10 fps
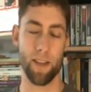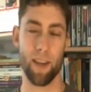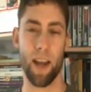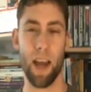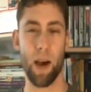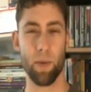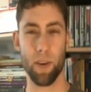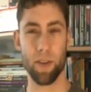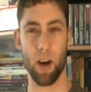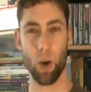And today I'm
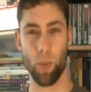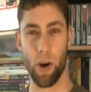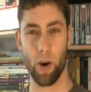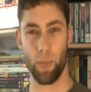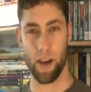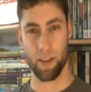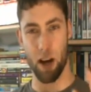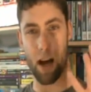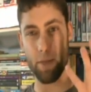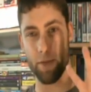going to talk about my
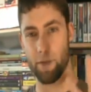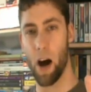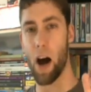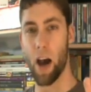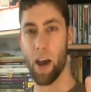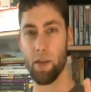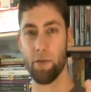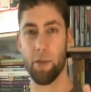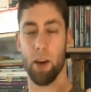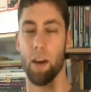top
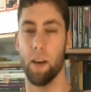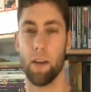5